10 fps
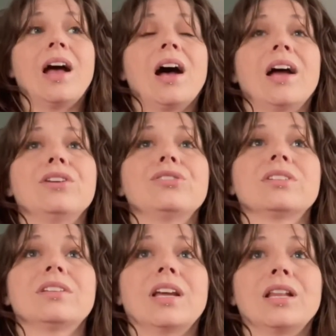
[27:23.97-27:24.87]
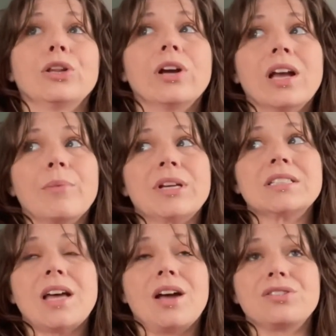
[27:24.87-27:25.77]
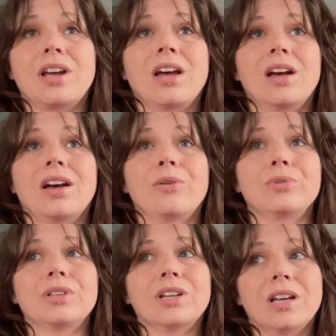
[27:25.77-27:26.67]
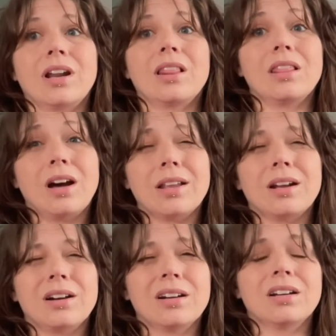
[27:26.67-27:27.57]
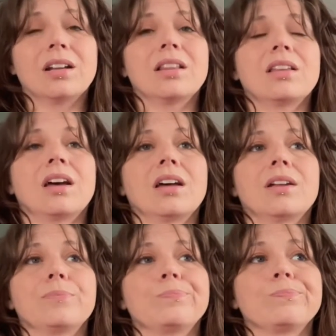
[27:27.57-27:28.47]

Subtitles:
I just, in looking at my stash, I was looking at a lot of yarn that